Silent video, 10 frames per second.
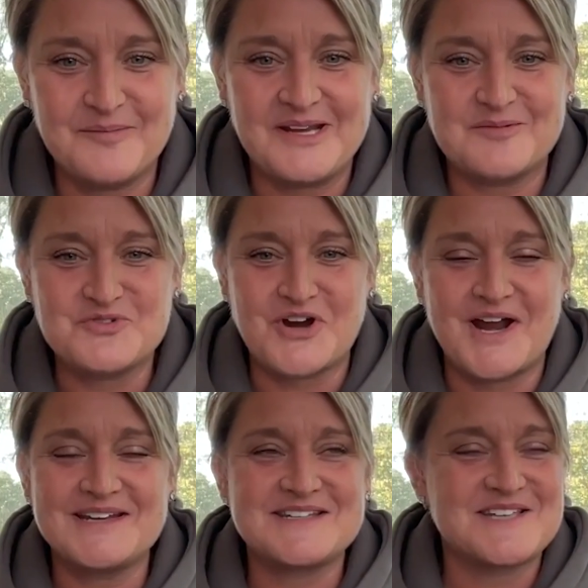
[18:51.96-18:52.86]
mean, I'm
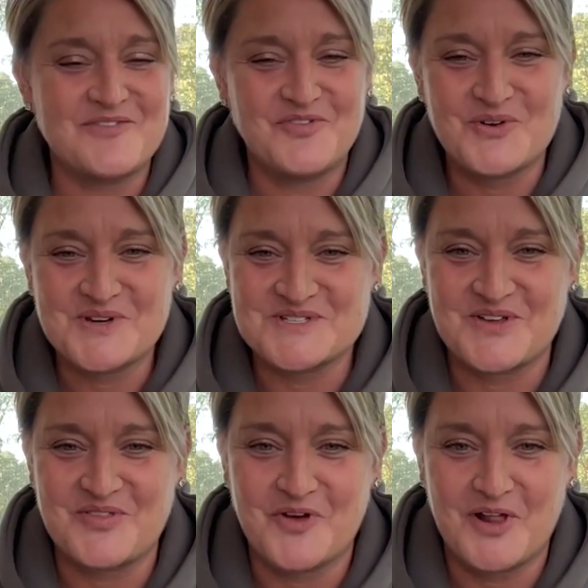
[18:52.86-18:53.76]
trying to stay focused
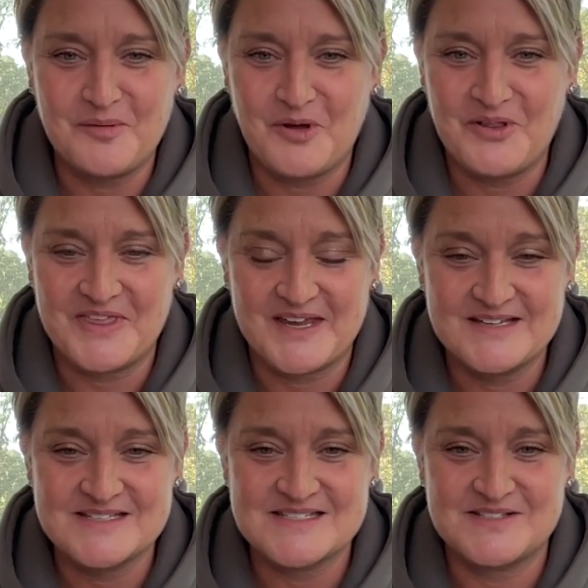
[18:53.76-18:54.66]
on the volleyball
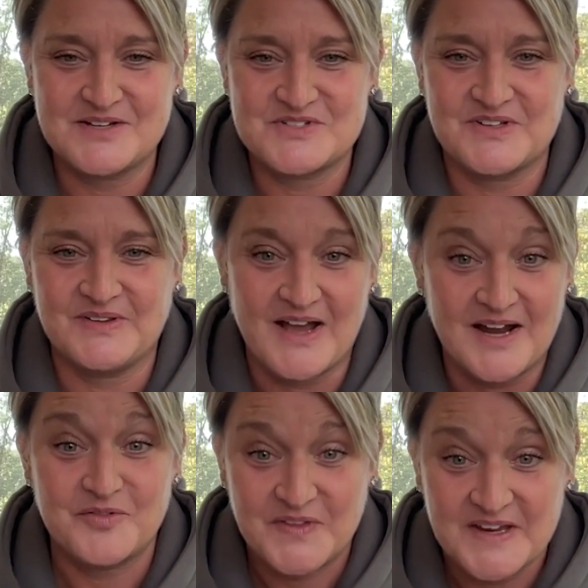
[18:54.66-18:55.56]
things. There's a
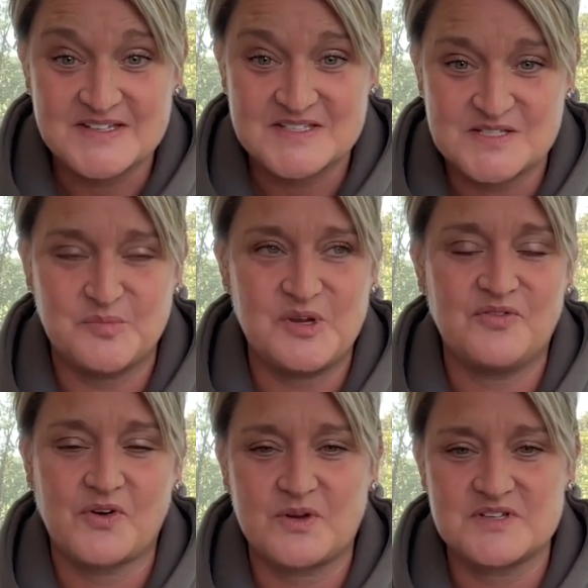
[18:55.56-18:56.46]
lot of things to be
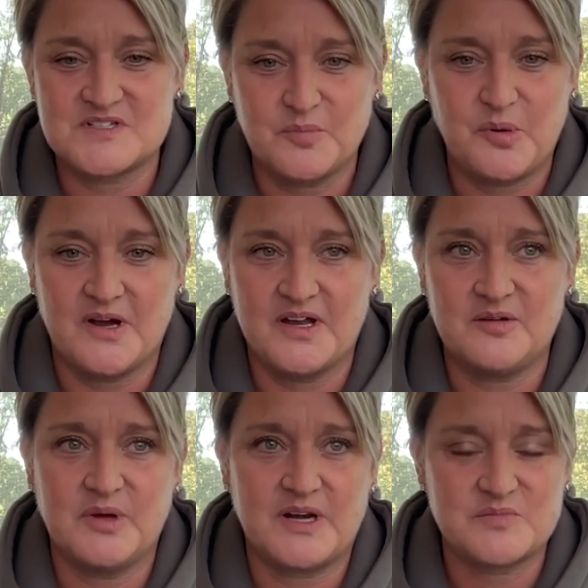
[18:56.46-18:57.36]
focused
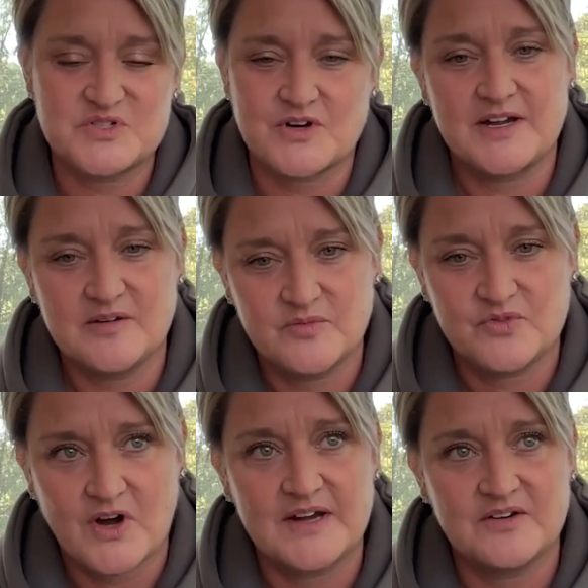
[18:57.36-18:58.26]
upon, but I'm
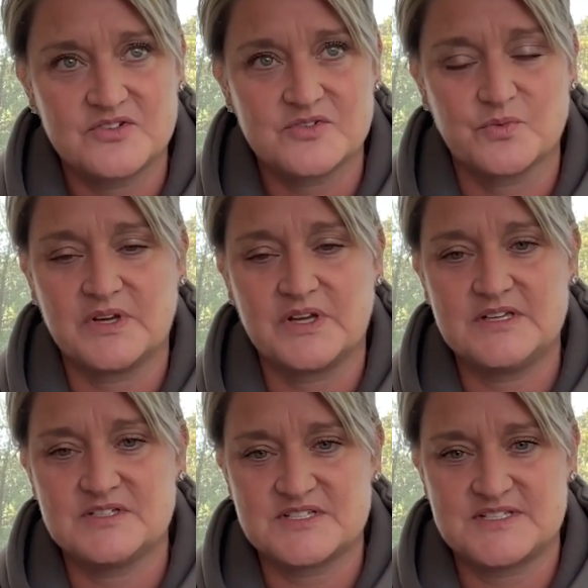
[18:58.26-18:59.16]
trying to
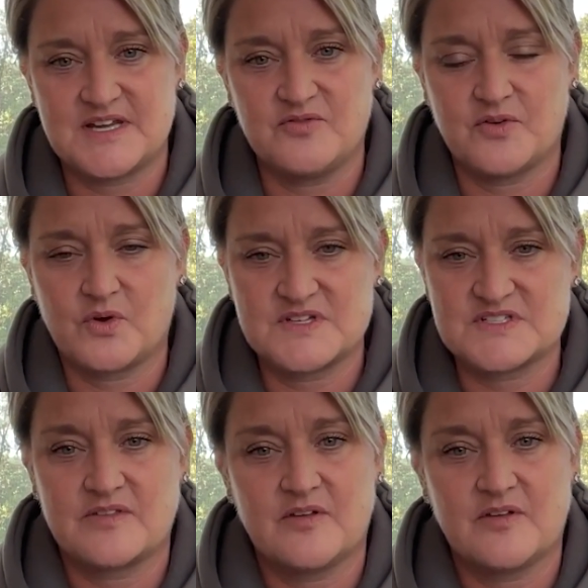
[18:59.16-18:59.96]
really just stay focused on